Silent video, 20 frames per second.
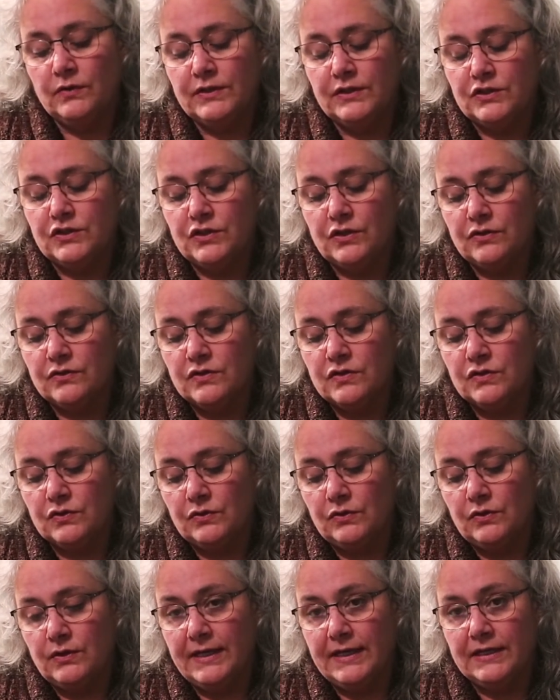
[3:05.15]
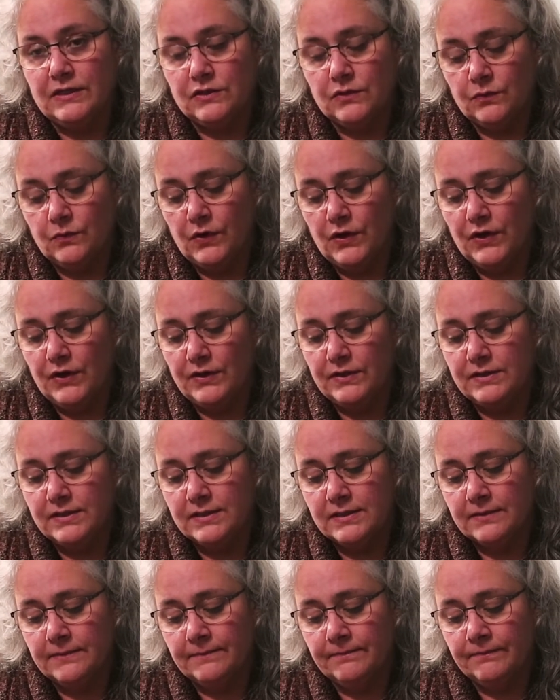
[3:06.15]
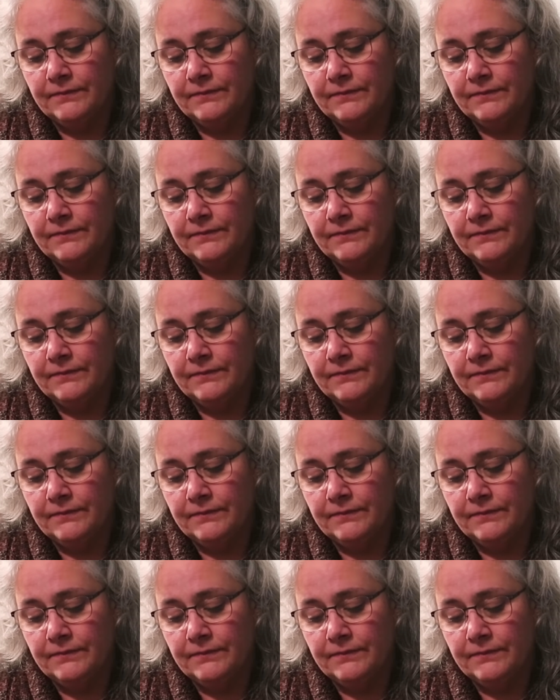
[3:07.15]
that John saw into words